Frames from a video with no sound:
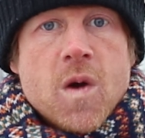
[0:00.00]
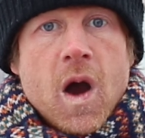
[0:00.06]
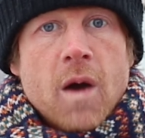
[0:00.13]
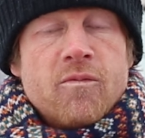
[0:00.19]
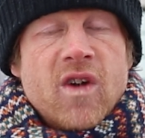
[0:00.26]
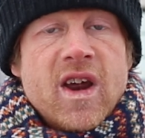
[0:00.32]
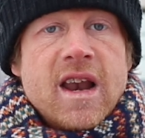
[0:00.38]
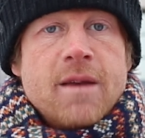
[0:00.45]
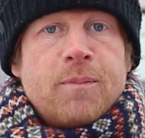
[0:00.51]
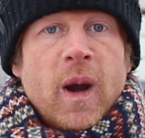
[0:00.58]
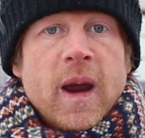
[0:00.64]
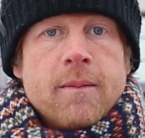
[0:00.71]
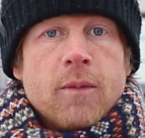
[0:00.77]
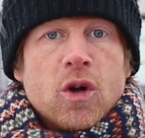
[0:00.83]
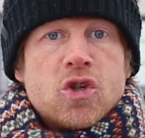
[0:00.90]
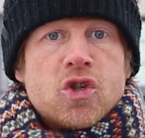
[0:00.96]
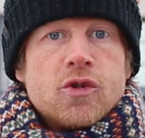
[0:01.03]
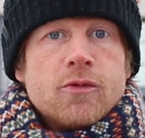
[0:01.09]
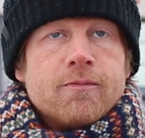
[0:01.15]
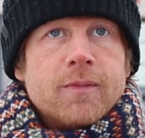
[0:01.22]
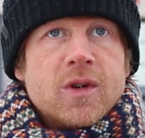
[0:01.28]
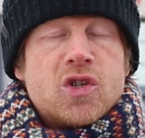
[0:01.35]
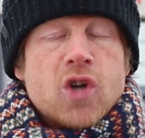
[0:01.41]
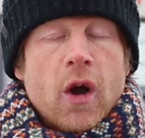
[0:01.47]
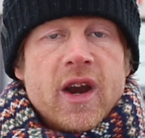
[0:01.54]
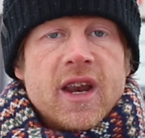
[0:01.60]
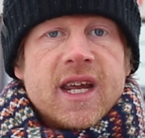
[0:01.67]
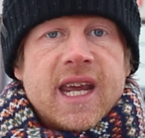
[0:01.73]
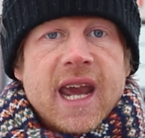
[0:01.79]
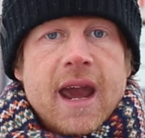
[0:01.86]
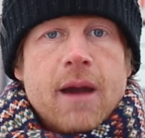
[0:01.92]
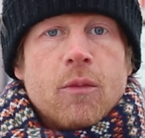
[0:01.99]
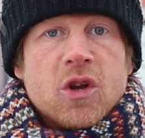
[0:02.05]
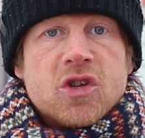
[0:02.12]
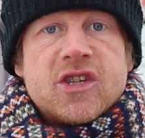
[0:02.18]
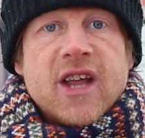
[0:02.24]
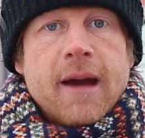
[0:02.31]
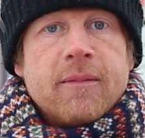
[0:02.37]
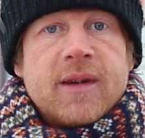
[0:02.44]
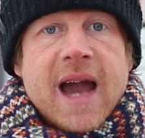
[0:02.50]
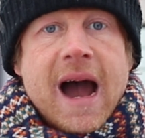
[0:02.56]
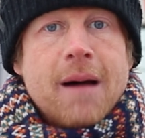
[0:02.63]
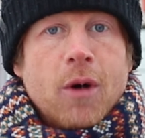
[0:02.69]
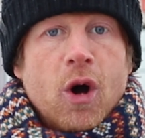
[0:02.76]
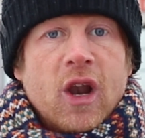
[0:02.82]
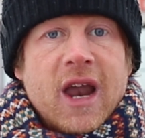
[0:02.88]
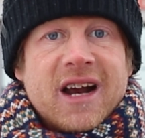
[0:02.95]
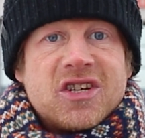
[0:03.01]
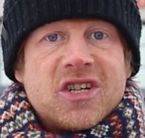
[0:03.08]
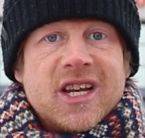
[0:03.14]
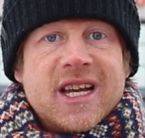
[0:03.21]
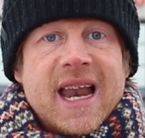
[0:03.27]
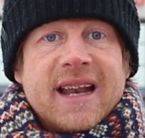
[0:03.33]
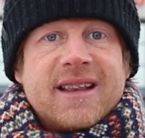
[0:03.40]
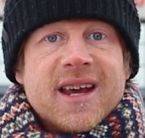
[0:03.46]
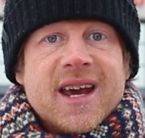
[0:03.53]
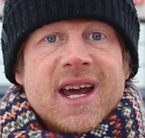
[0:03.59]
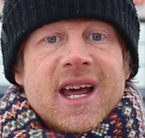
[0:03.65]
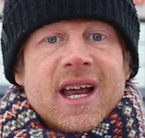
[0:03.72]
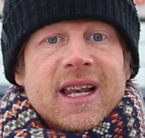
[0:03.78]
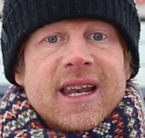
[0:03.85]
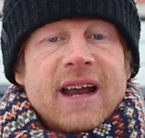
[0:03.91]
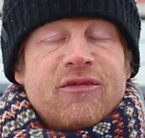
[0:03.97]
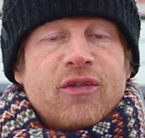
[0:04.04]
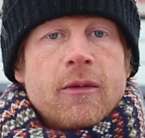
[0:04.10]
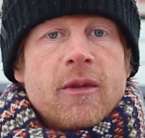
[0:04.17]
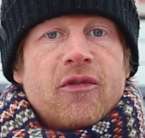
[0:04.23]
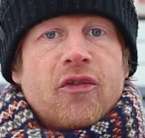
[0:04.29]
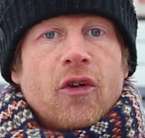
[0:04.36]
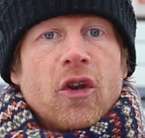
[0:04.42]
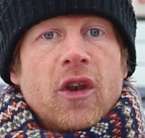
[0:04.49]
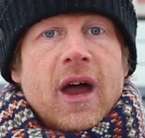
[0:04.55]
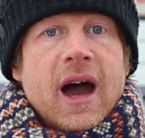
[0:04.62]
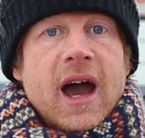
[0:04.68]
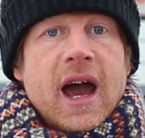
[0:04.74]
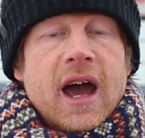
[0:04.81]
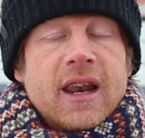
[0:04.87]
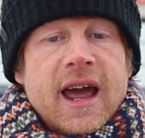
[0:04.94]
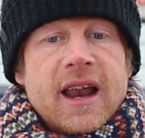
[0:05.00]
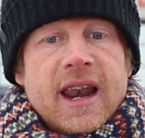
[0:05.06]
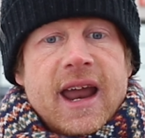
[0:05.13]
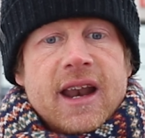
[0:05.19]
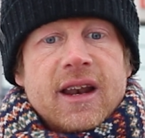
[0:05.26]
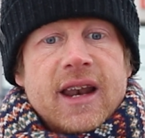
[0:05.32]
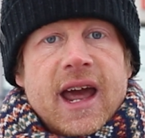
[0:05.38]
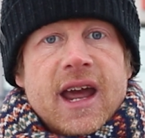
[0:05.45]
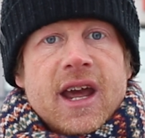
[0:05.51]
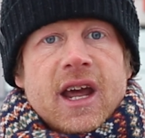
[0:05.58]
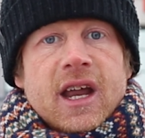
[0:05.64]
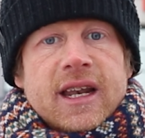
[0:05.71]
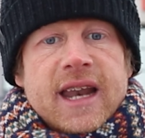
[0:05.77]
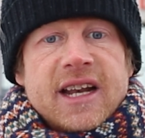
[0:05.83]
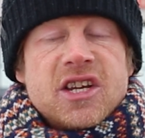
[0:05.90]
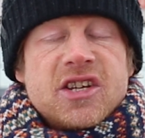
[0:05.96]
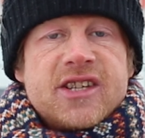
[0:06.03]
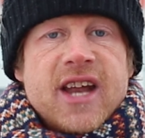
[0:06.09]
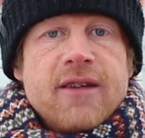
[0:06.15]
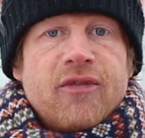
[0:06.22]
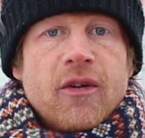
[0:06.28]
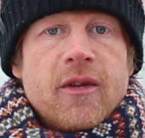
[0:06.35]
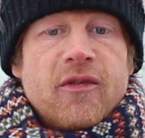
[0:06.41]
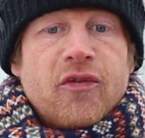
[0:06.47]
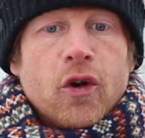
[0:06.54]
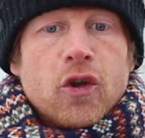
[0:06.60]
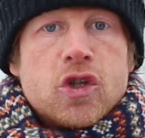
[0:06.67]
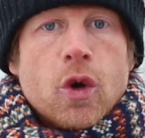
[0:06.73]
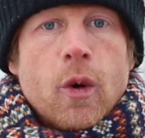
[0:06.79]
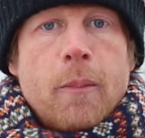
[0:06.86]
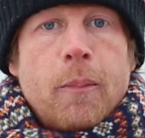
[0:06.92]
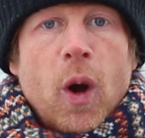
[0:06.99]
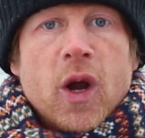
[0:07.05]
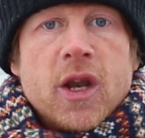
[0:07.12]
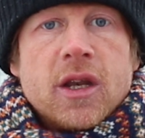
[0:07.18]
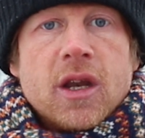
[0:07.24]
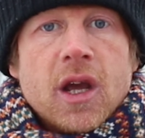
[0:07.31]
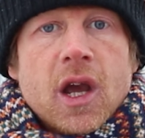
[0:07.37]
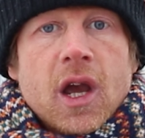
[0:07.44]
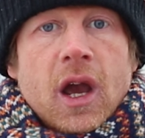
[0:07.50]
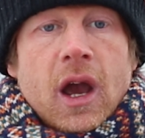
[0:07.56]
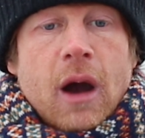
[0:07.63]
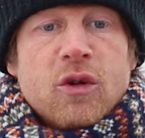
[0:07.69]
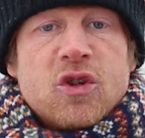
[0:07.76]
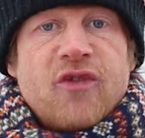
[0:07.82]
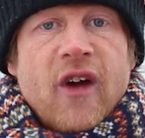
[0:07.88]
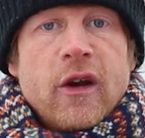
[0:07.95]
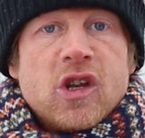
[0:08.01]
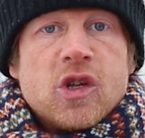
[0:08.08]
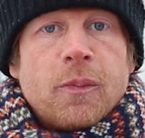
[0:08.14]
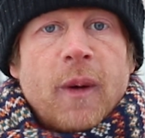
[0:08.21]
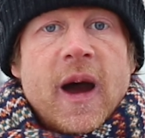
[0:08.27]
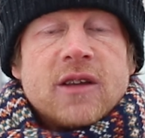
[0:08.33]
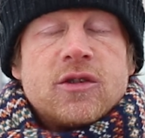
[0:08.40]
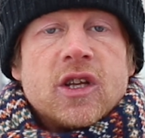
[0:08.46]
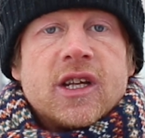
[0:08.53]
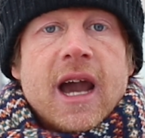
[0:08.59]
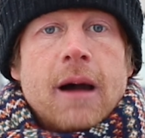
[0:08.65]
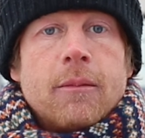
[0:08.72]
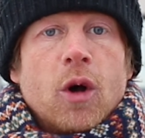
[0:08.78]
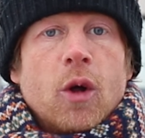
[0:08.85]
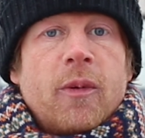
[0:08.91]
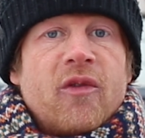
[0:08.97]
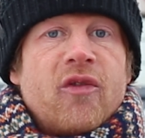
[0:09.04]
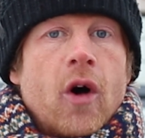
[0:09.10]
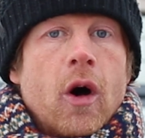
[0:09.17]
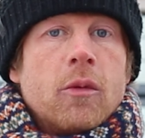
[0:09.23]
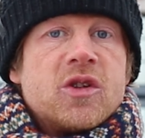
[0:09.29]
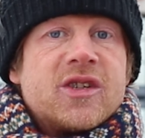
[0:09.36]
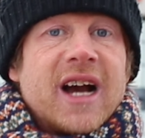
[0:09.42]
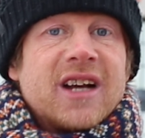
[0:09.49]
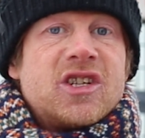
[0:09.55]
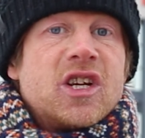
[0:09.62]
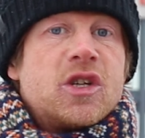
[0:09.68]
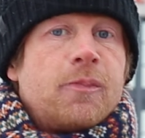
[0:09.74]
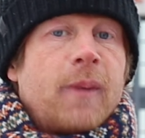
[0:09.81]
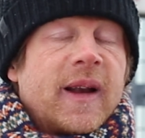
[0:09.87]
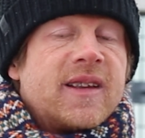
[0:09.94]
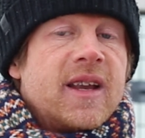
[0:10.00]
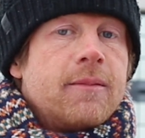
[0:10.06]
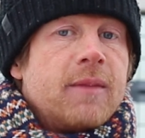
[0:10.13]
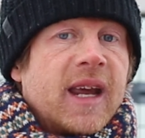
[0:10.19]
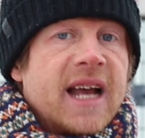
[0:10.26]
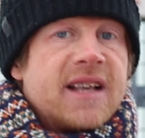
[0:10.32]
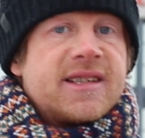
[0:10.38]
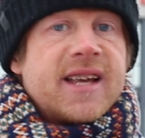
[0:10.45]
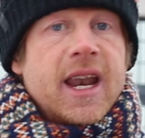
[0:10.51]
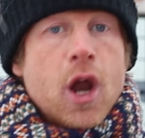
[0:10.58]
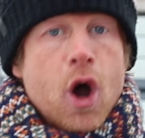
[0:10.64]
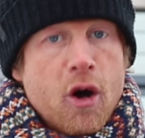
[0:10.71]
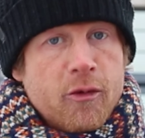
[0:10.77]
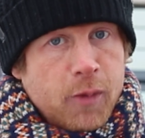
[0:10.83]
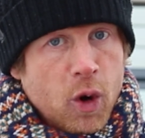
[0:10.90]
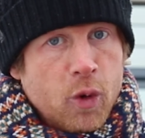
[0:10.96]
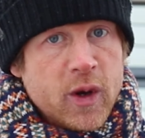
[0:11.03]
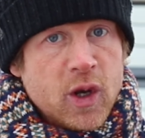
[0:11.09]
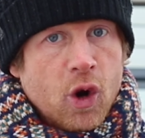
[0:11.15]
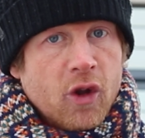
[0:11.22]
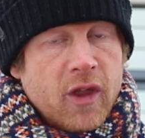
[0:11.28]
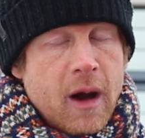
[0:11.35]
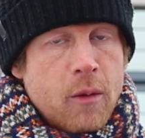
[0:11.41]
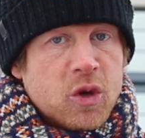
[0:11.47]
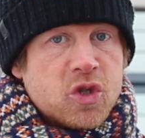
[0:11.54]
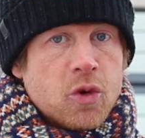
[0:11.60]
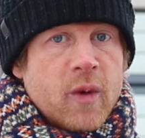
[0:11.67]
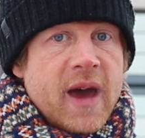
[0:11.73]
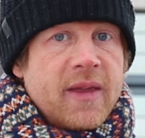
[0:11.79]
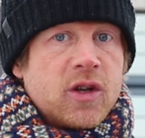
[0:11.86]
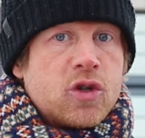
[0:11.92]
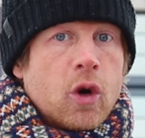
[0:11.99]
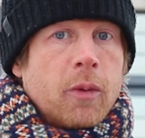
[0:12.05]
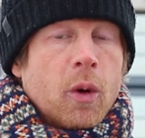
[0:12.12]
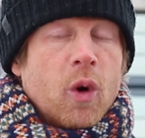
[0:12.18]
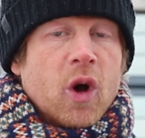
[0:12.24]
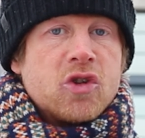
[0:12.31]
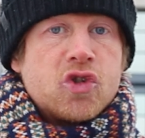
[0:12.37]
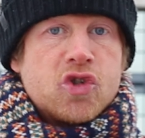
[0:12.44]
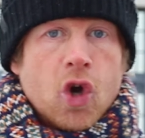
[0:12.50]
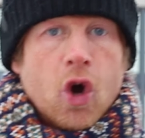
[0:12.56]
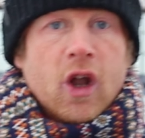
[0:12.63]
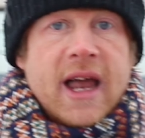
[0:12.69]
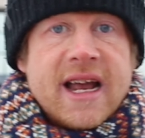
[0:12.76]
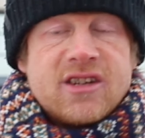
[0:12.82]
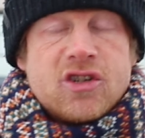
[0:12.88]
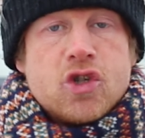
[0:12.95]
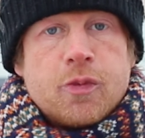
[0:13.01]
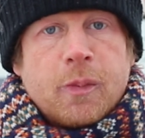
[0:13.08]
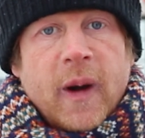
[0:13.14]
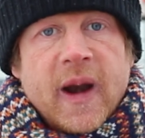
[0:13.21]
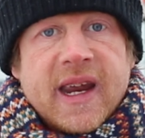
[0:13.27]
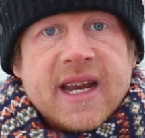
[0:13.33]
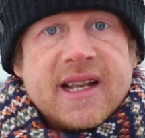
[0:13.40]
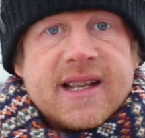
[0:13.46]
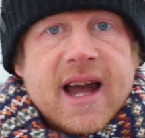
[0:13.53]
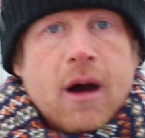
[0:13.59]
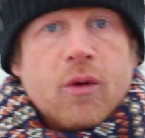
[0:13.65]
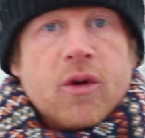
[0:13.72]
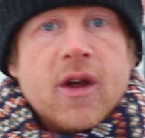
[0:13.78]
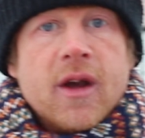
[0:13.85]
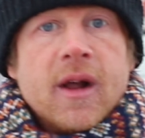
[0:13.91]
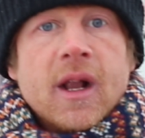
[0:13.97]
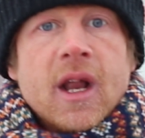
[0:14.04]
And really pretty much, majority of the game was them. Cattermole actually led led from the front, uh, led, led, led, led his team from the front to a point. I was very surprised with the Cattermole performance, actually expected him to get sent off, but we know that wasn't where the trouble was. So let's just break it down.